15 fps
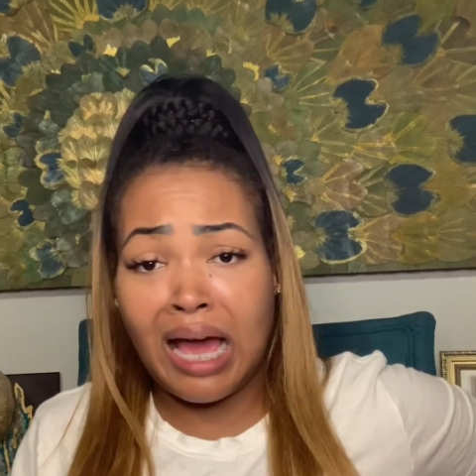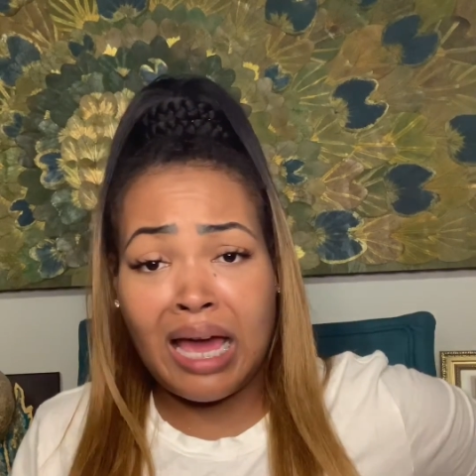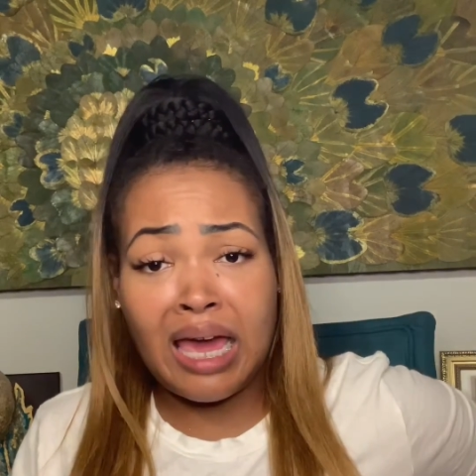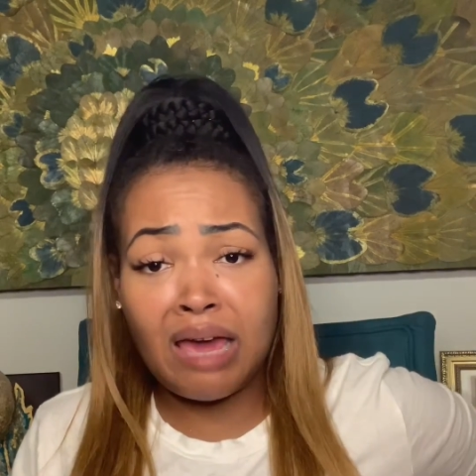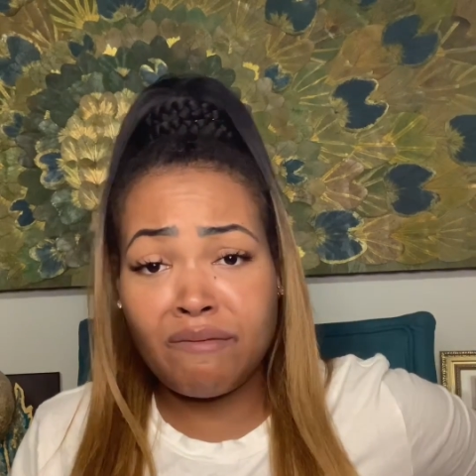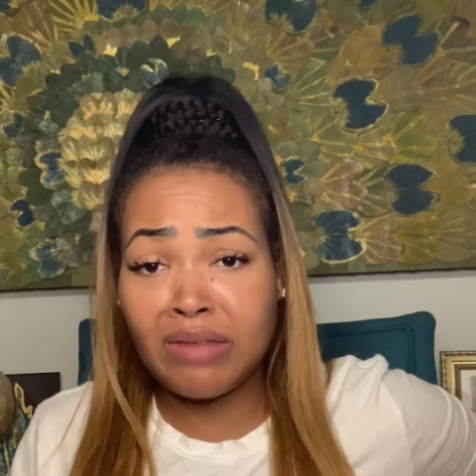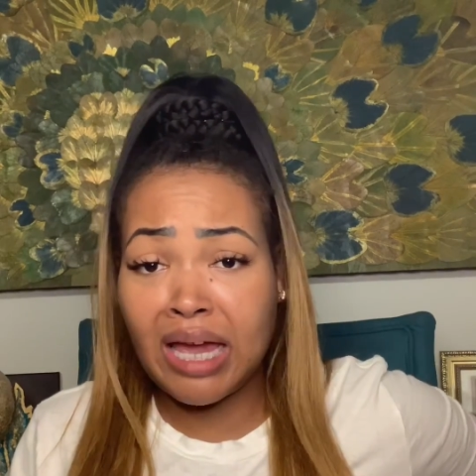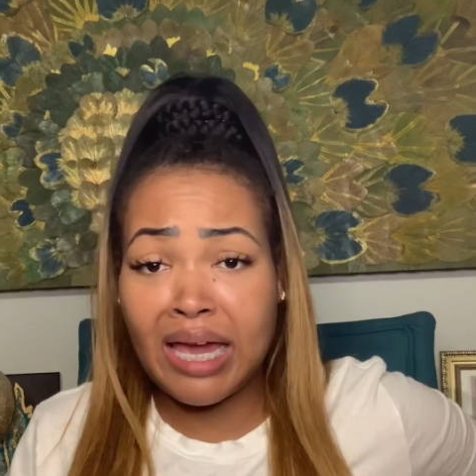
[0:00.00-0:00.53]
I
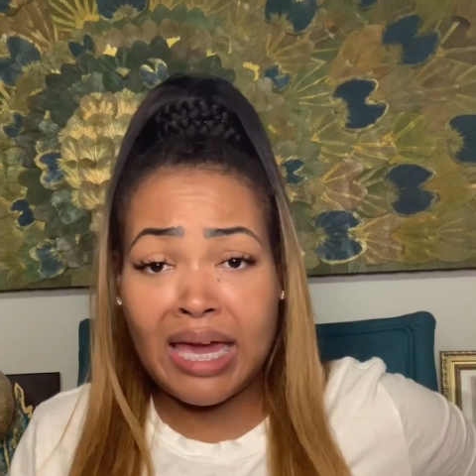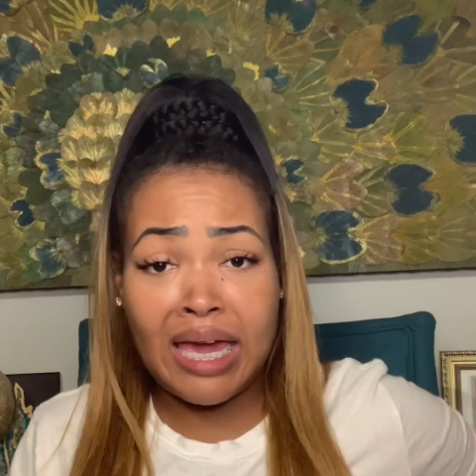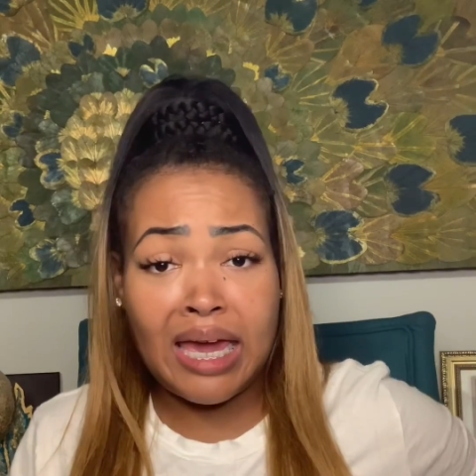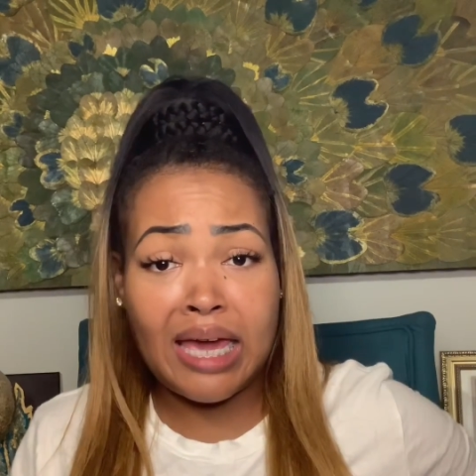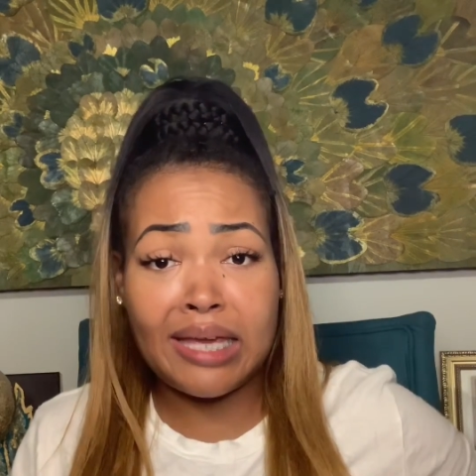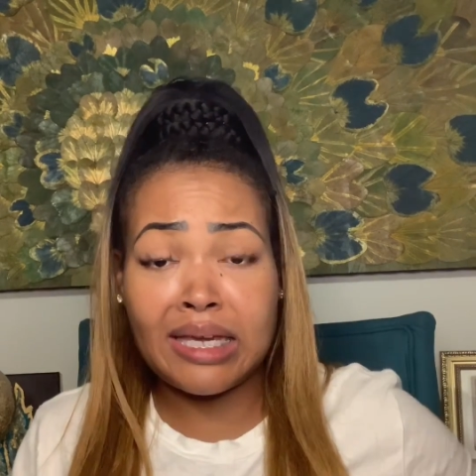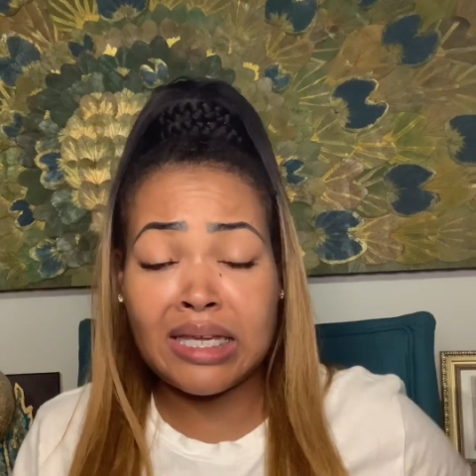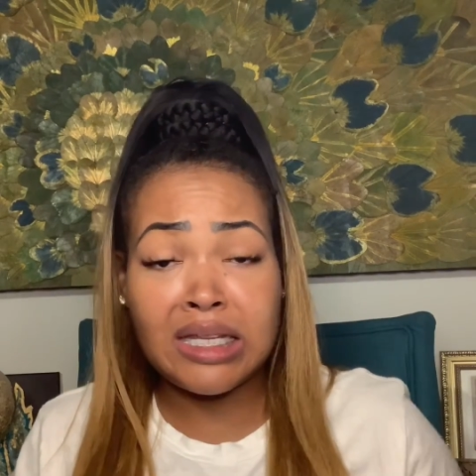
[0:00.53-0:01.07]
have not
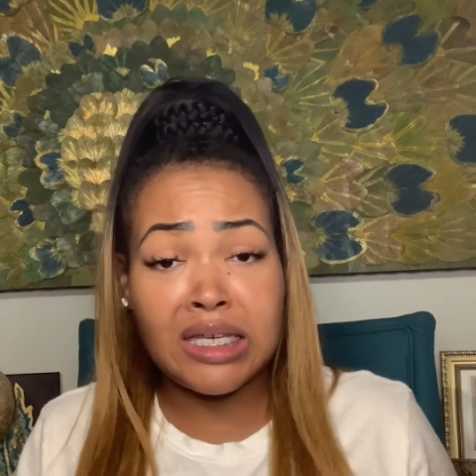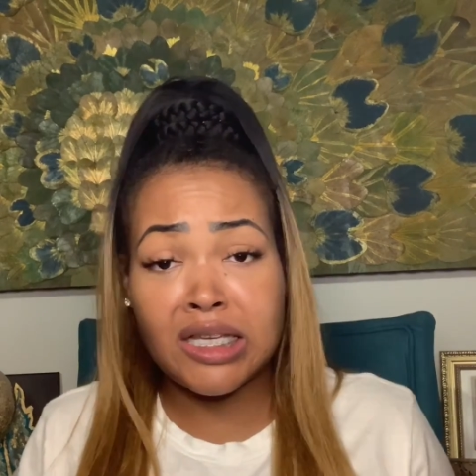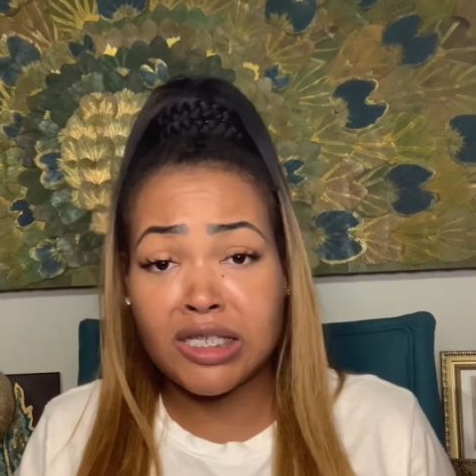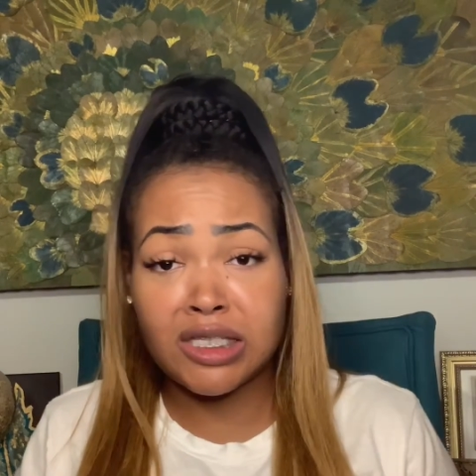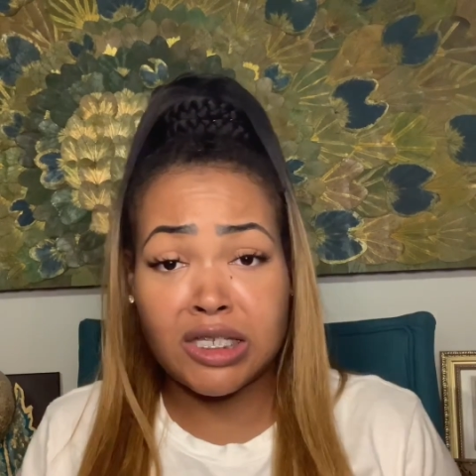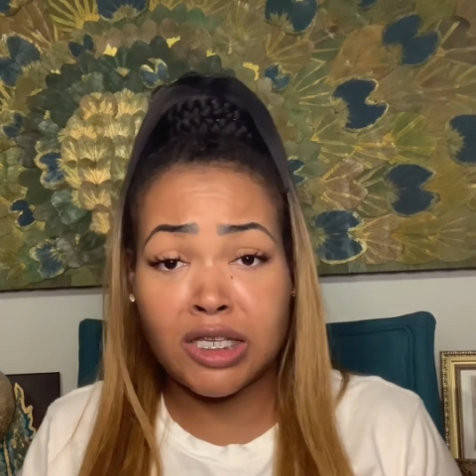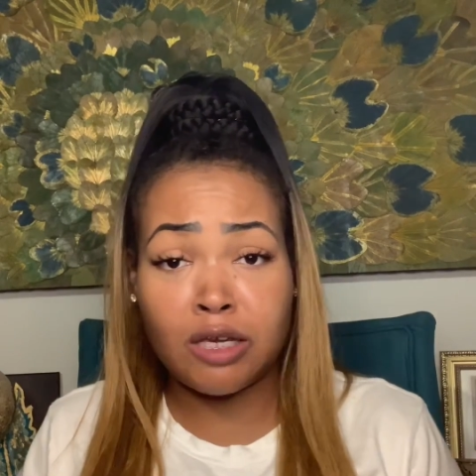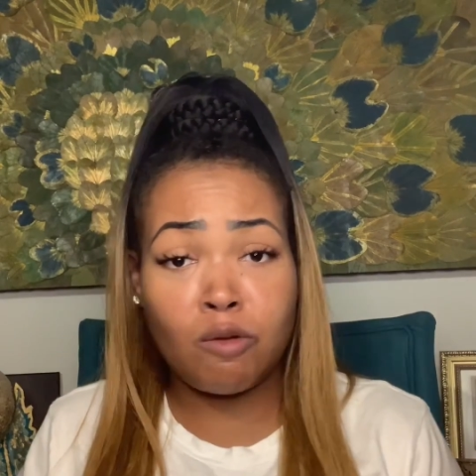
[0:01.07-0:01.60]
had any
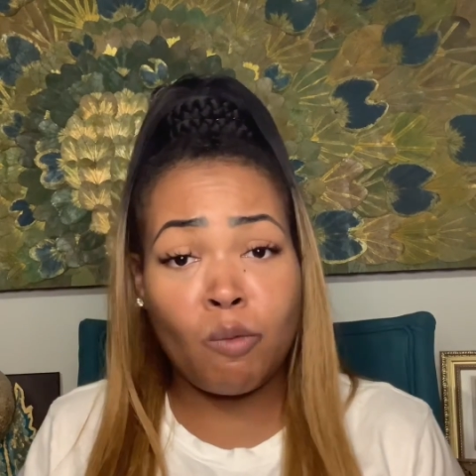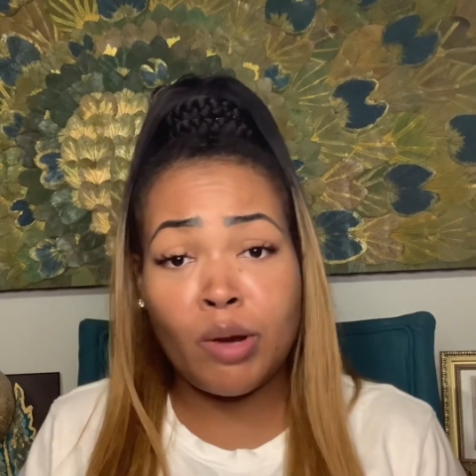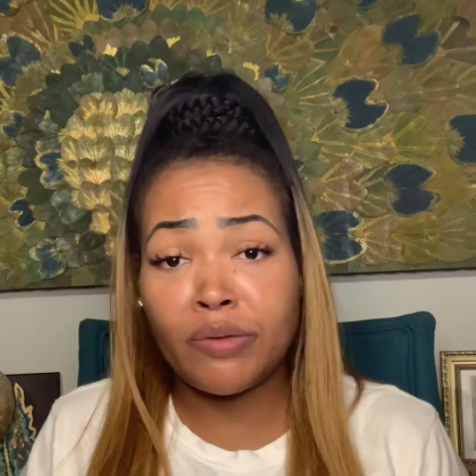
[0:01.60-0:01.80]
incident